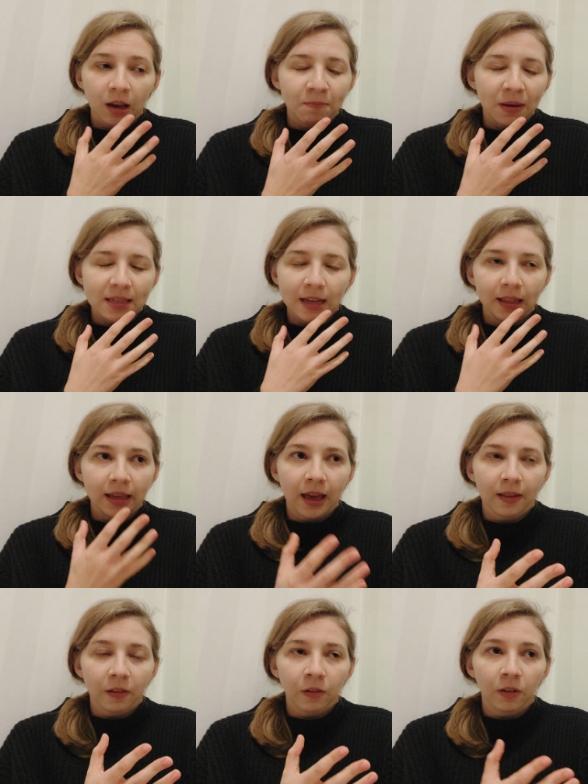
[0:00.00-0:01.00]
basically
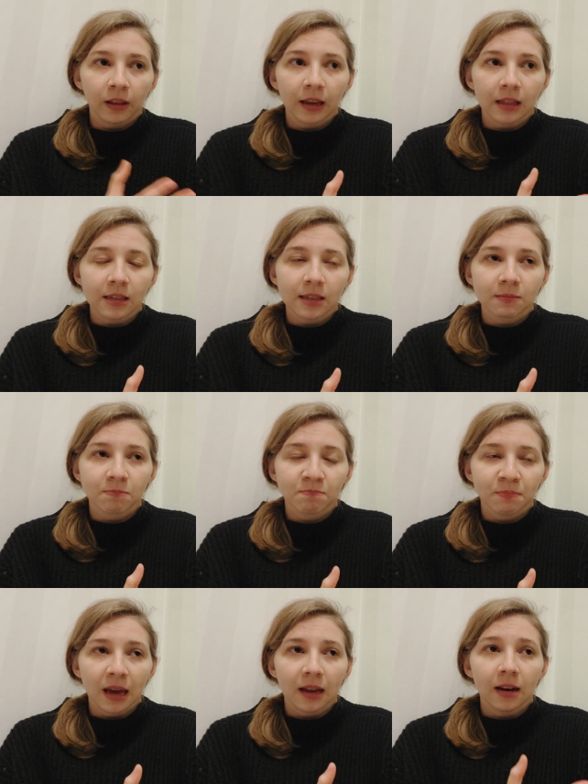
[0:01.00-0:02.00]
catatonic in his
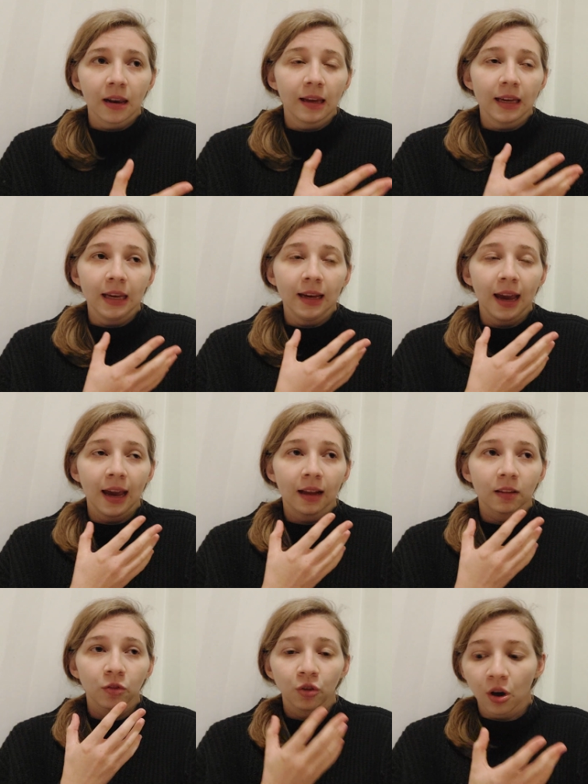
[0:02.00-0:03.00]
bed, like he
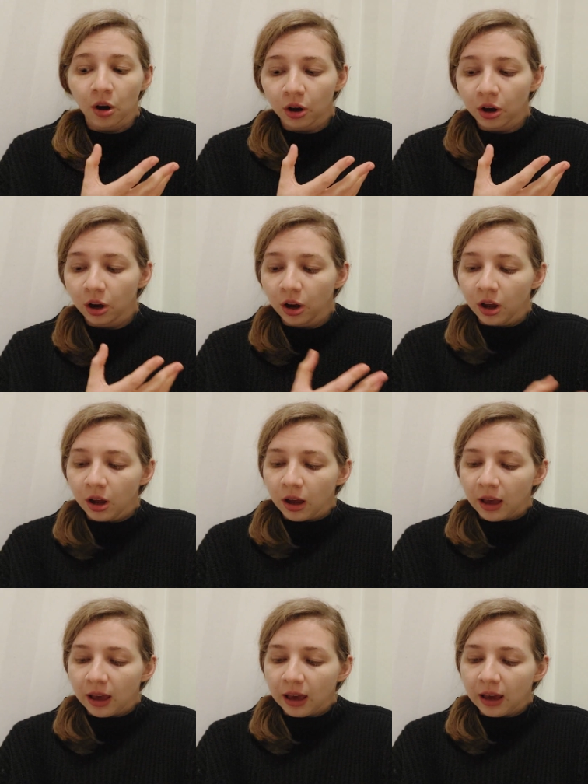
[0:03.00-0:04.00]
can't talk,
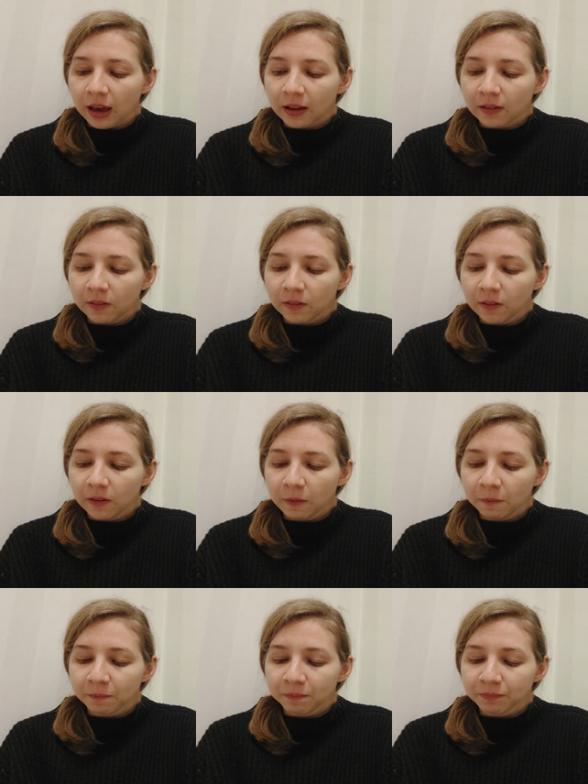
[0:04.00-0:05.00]
and
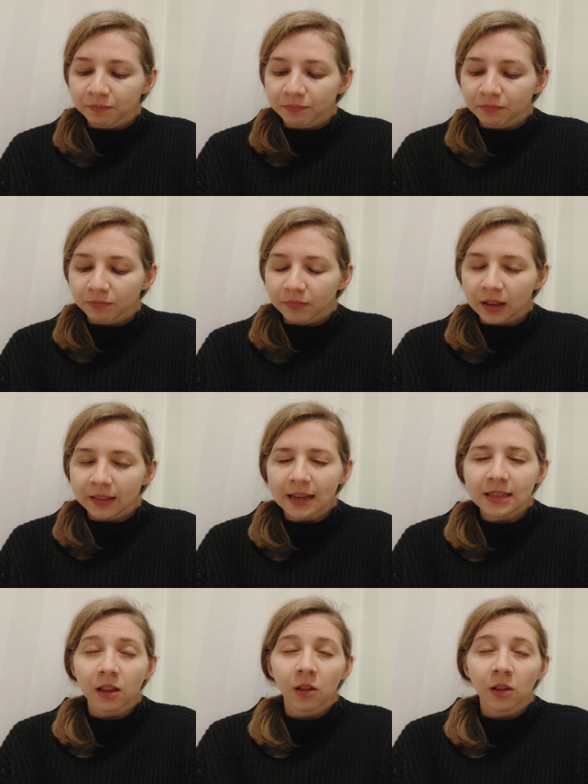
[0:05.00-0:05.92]
it takes a